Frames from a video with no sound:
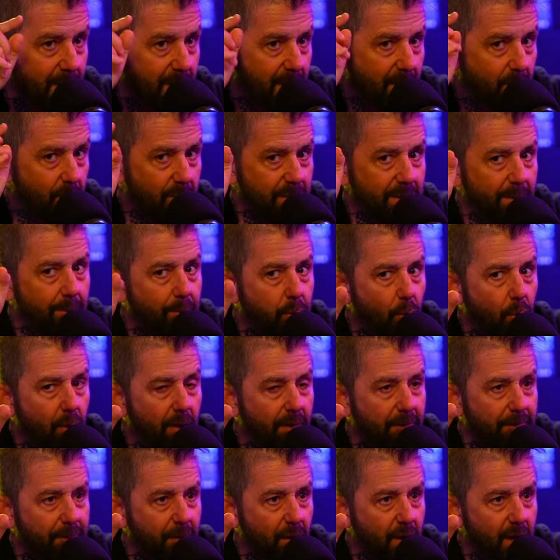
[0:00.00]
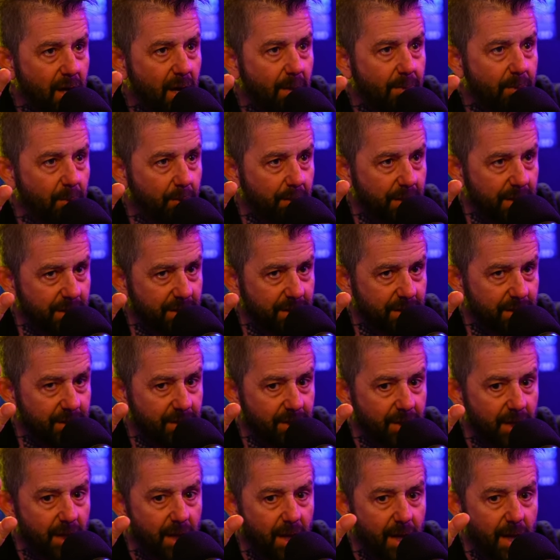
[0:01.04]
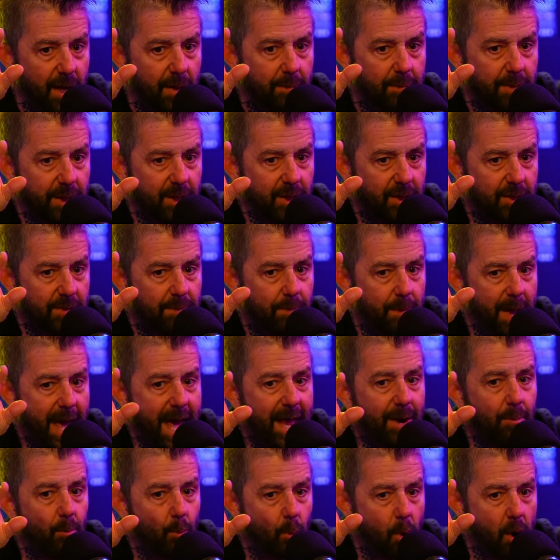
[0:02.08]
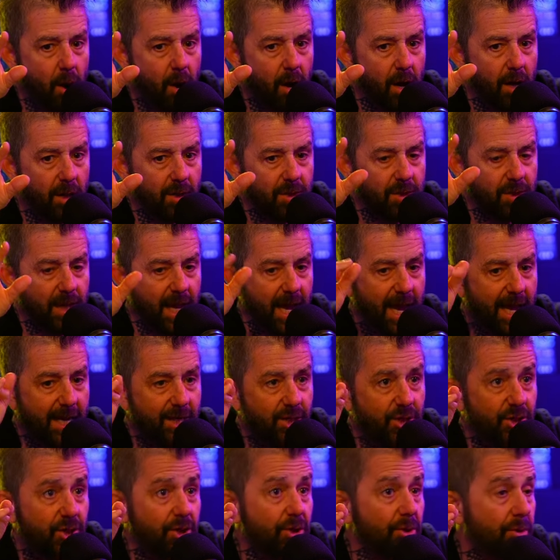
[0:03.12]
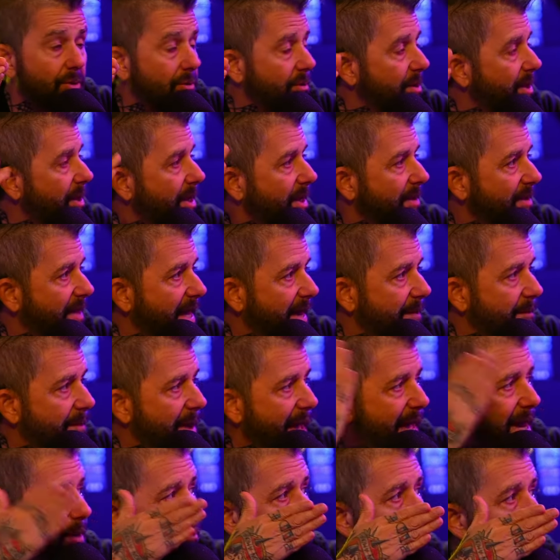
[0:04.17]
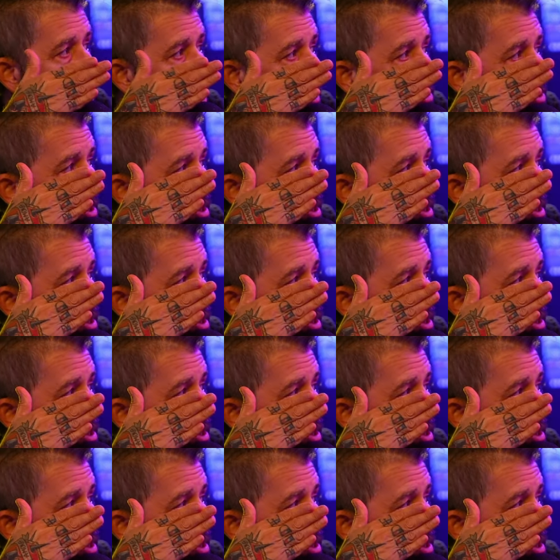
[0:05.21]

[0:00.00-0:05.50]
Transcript: was important for a couple reasons, because Madame Wong's, they had two. They had Madame Wong's